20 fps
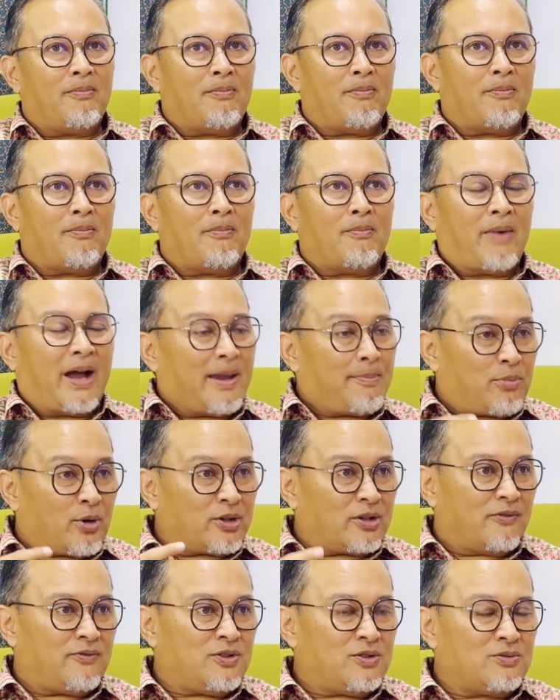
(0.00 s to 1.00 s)
My
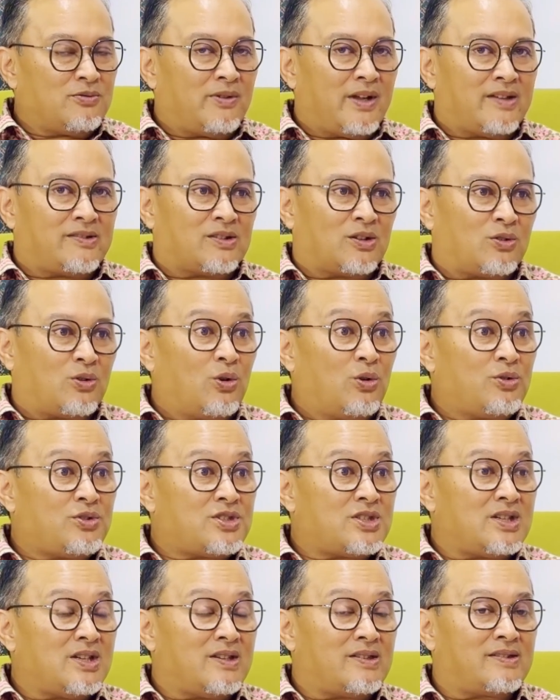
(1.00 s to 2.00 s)
point of view as a
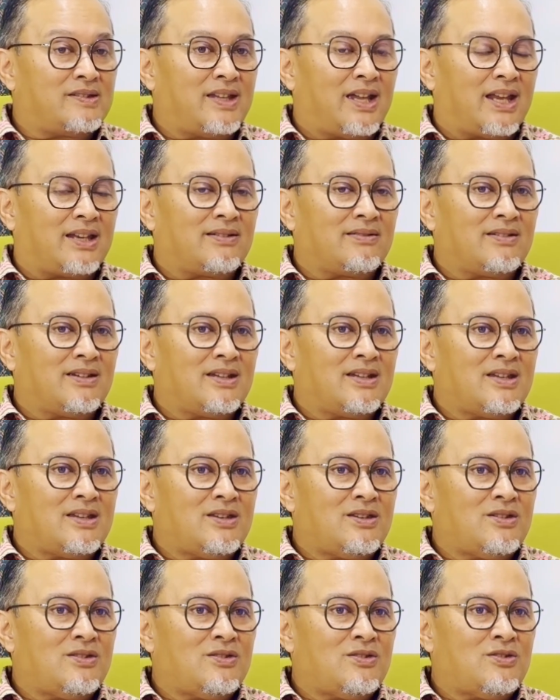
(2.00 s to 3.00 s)
coach is that
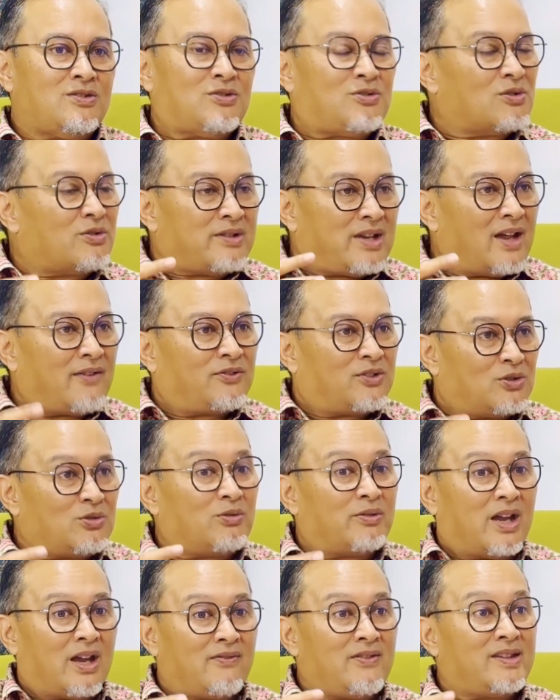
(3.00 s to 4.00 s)
you don't have to
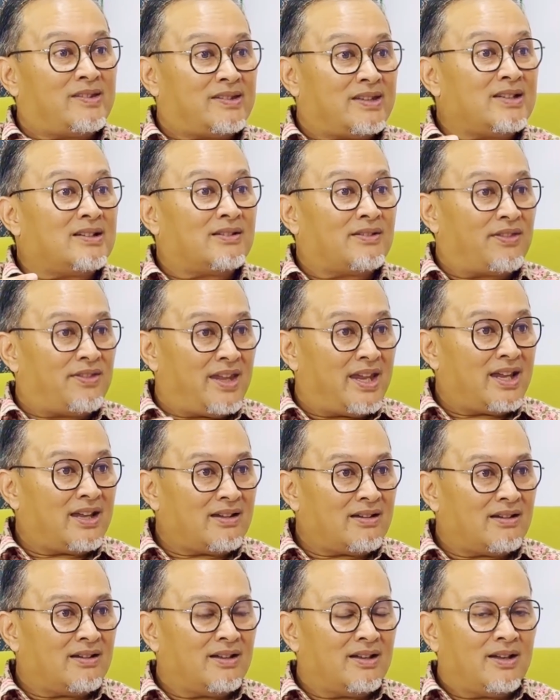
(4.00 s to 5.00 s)
know every single thing,
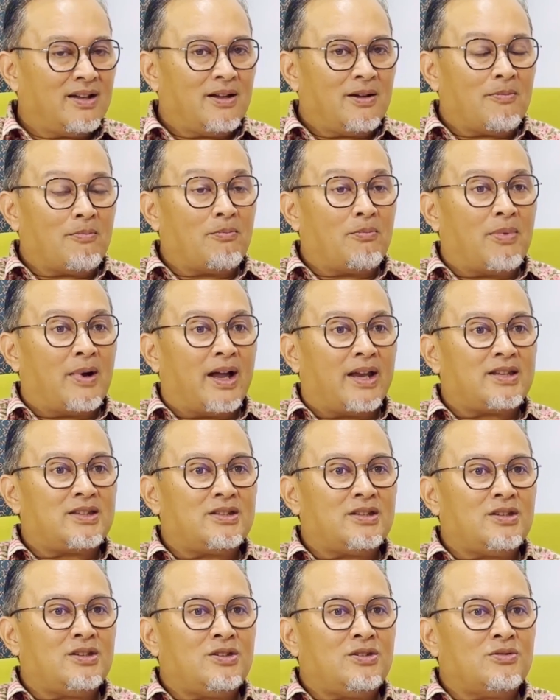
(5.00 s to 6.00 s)

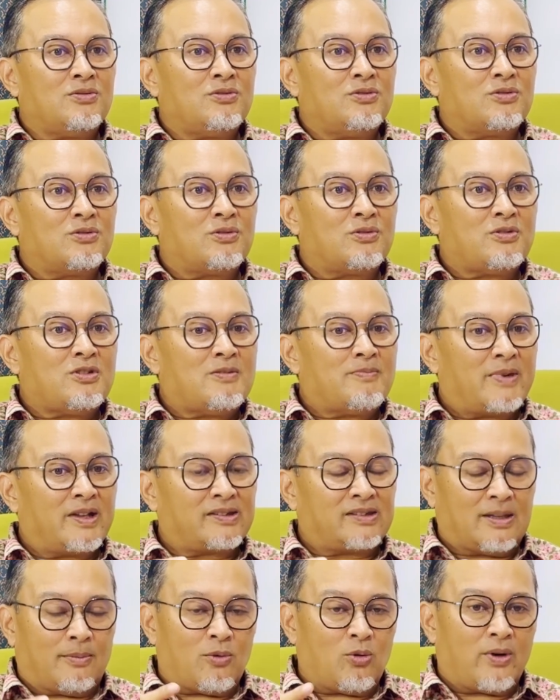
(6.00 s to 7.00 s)
but you
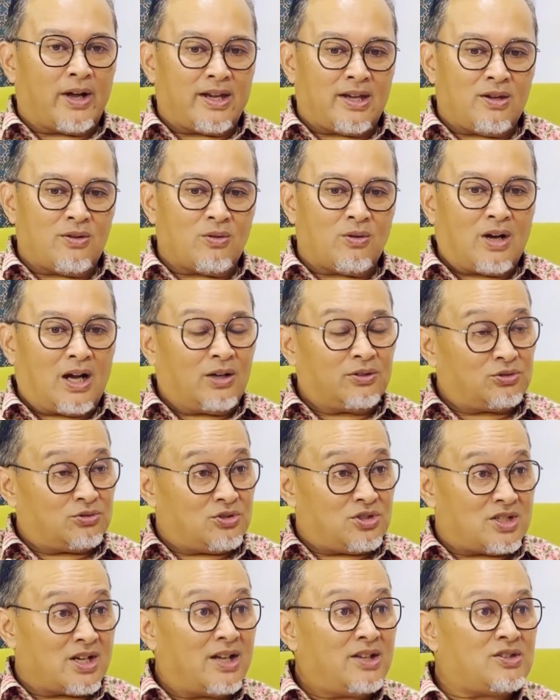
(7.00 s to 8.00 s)
must, number one, know how to
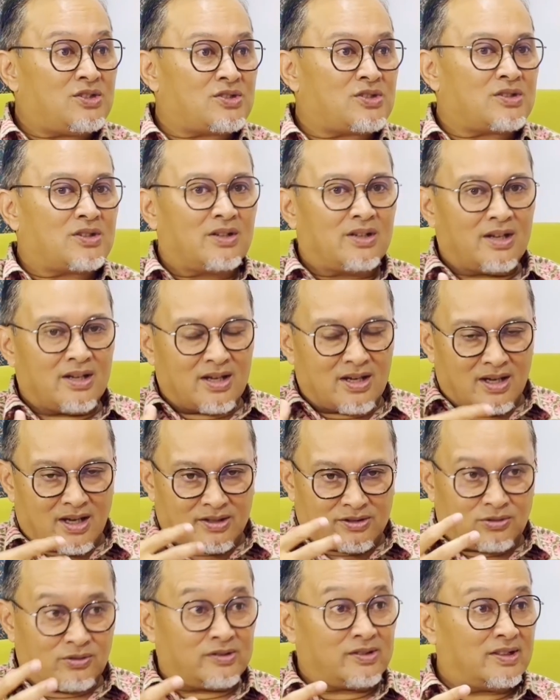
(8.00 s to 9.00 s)
judge
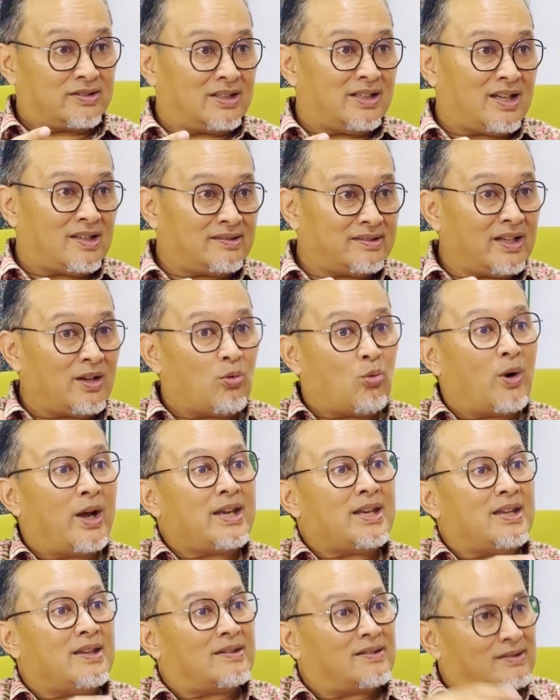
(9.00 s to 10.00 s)
to a certain extent
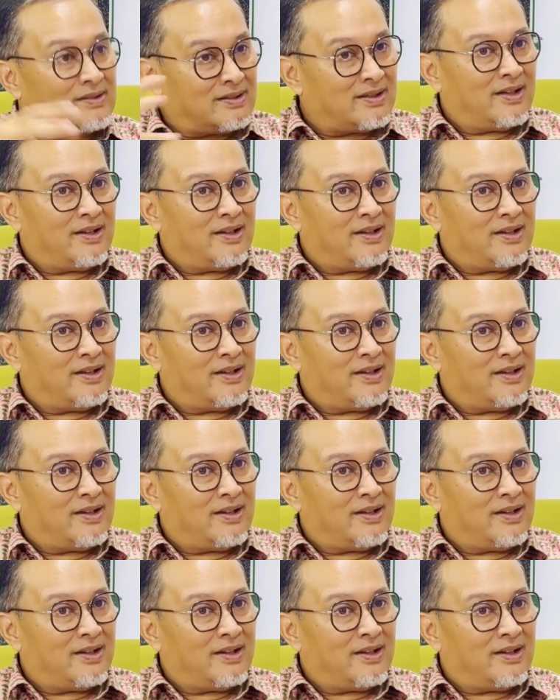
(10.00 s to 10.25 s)
what is